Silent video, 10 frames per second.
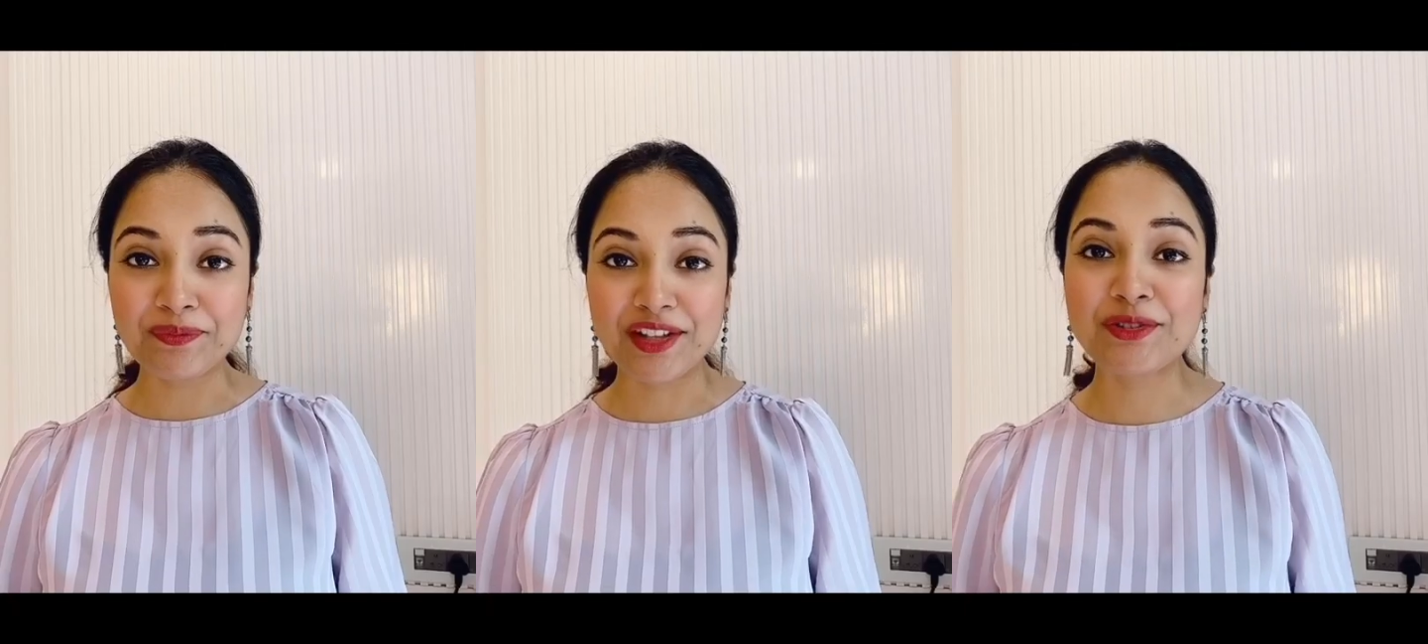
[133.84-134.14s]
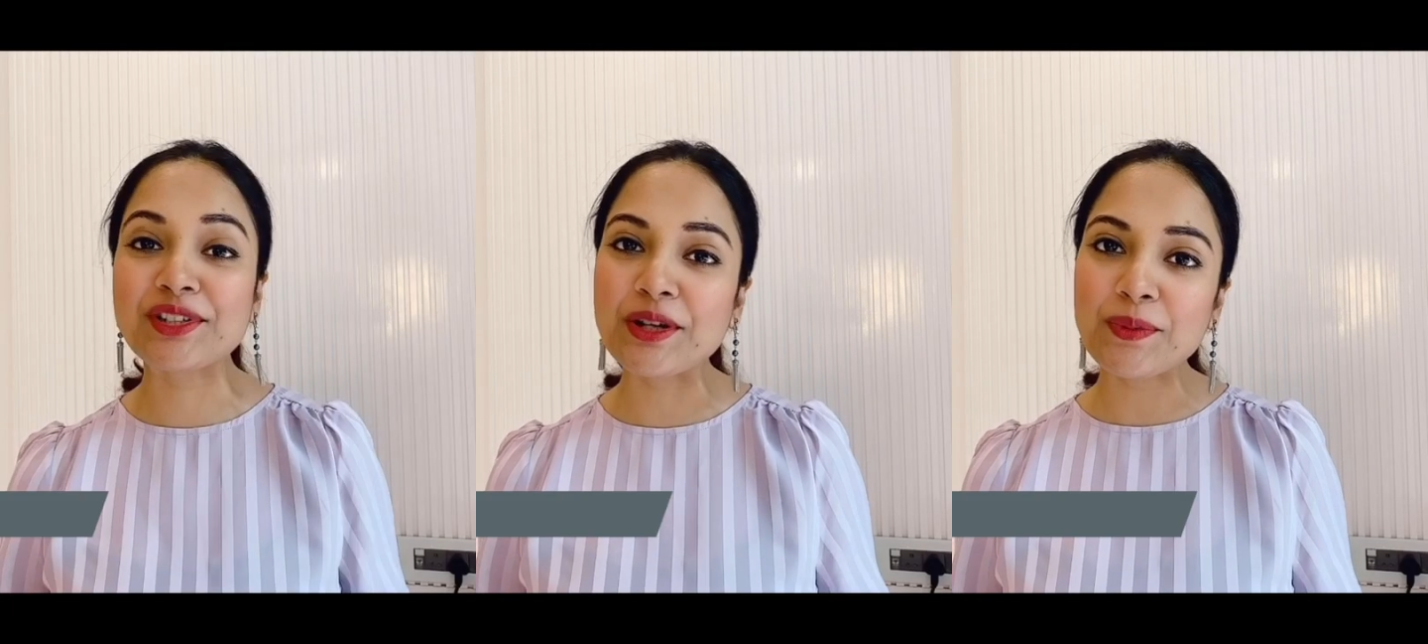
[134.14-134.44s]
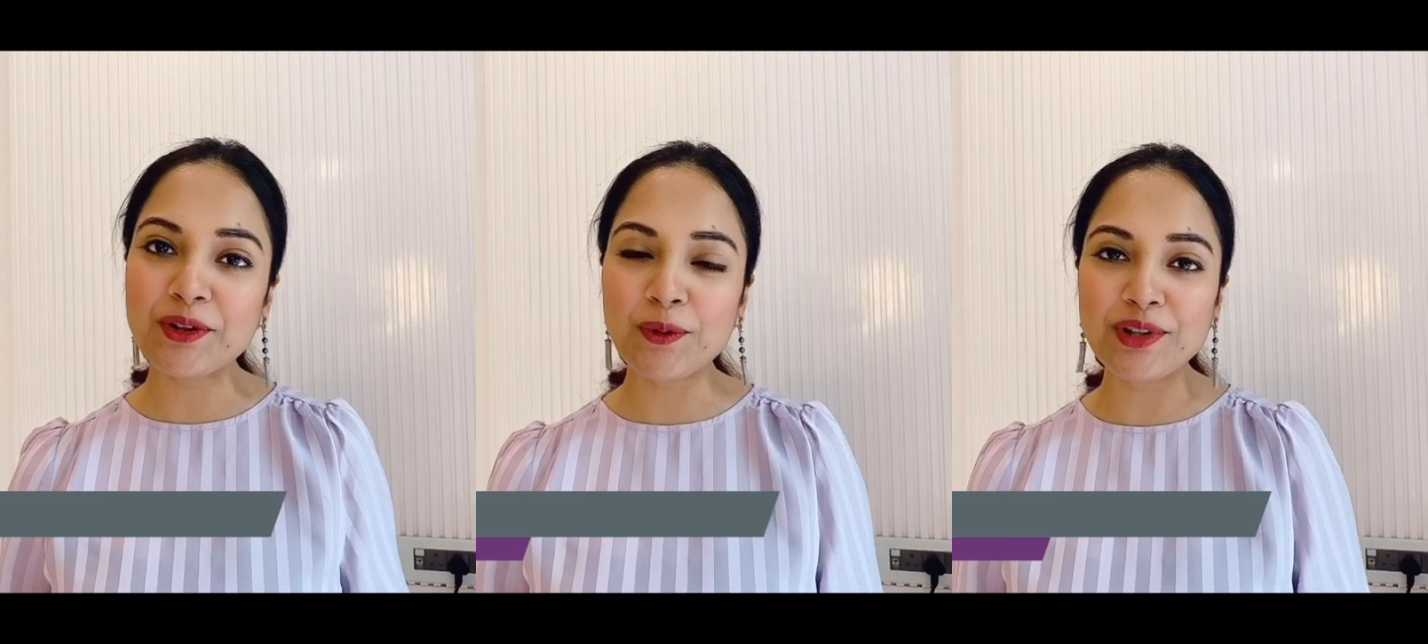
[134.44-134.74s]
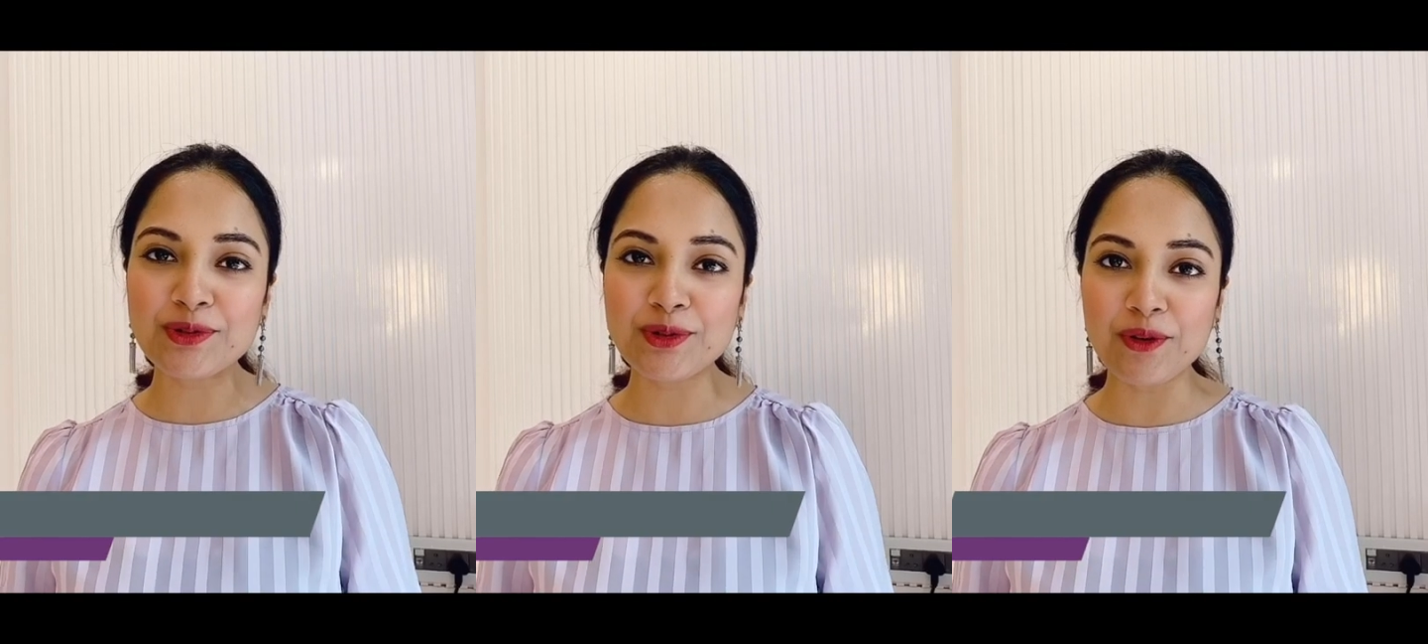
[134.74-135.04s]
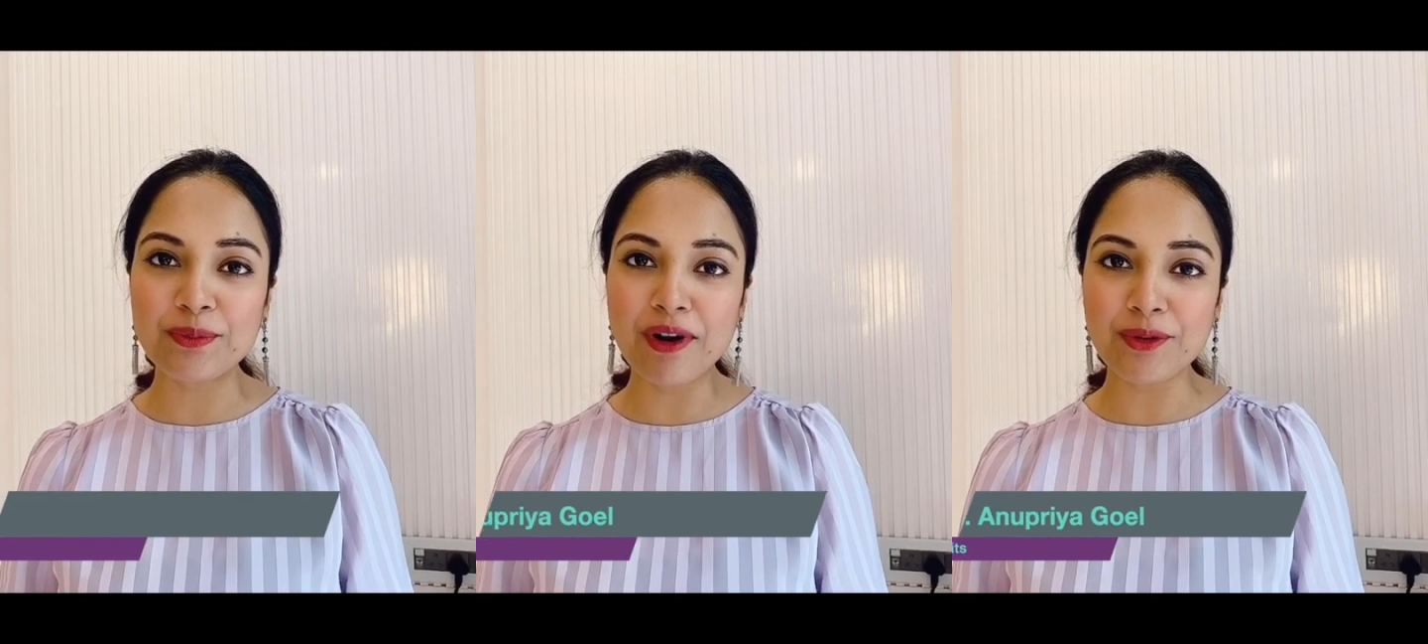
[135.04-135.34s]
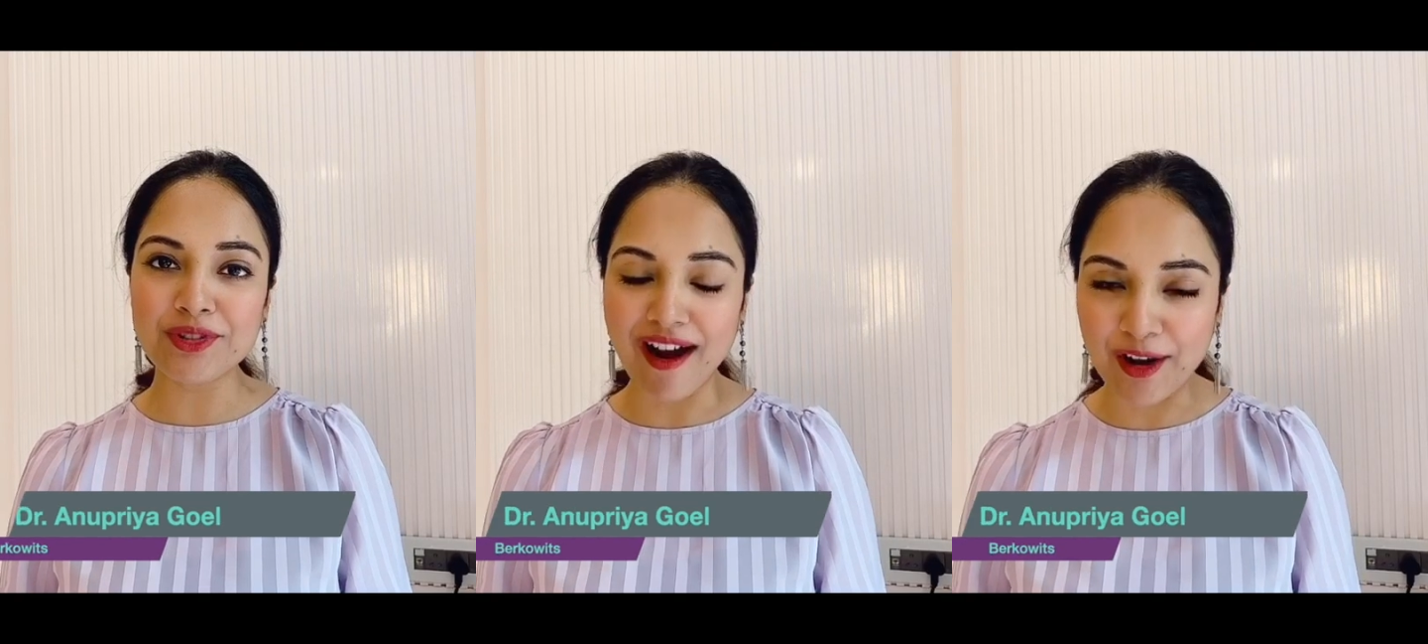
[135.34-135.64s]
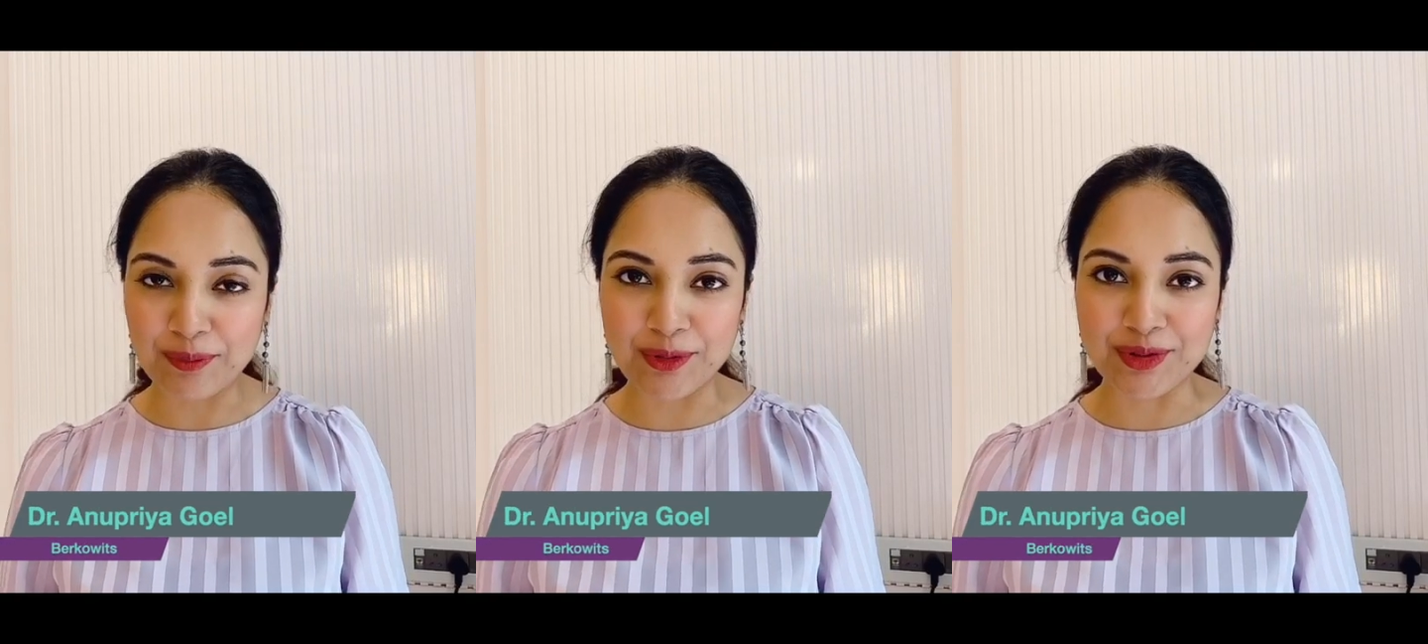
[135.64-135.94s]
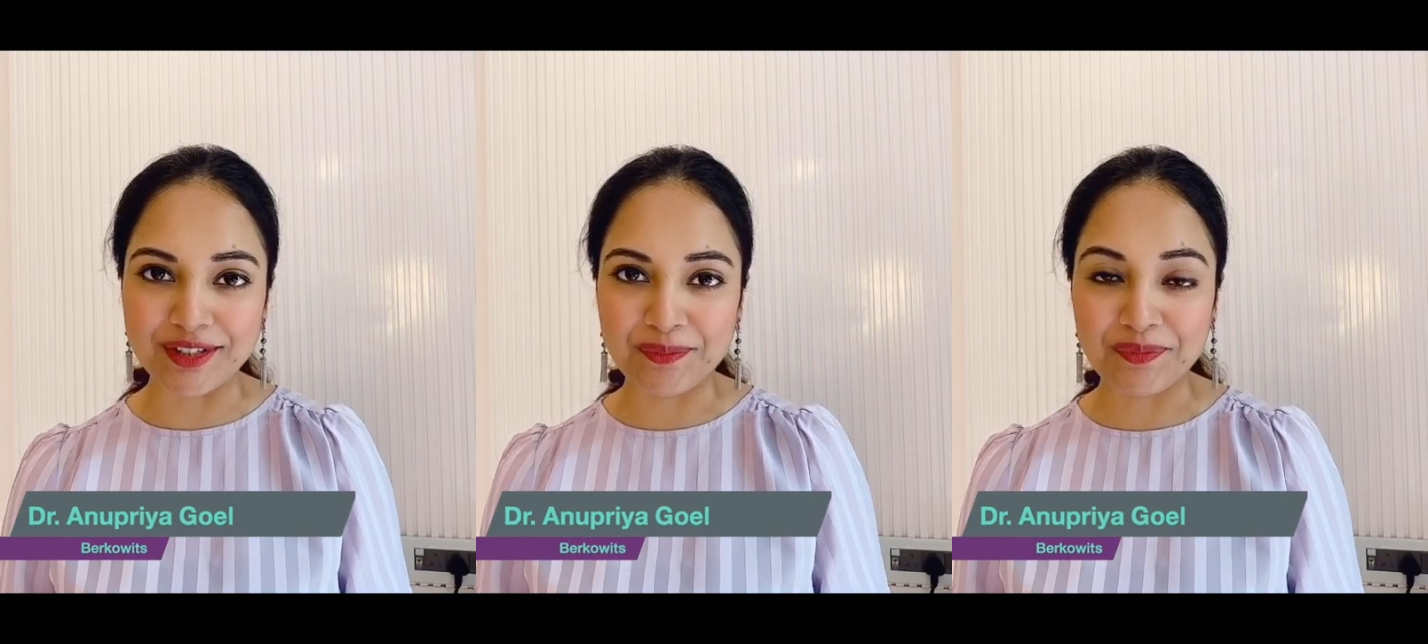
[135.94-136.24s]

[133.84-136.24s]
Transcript: Today we are going to talk about Arbutin,